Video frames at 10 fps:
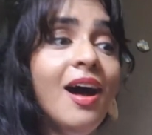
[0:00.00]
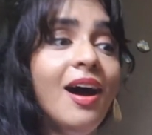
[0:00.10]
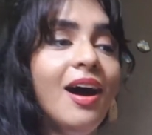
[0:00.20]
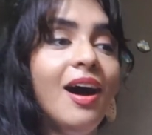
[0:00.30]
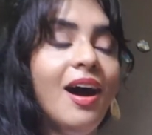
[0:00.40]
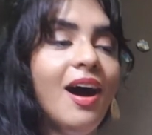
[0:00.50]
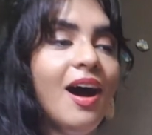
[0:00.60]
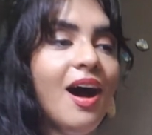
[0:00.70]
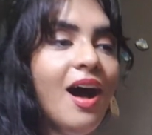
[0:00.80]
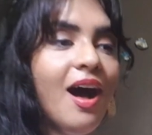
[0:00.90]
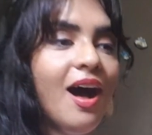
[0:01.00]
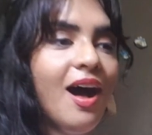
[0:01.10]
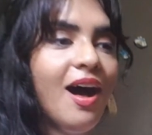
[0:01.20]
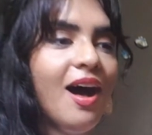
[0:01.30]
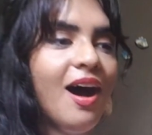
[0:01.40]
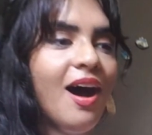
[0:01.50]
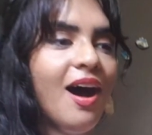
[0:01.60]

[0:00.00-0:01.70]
No one is speaking in this clip.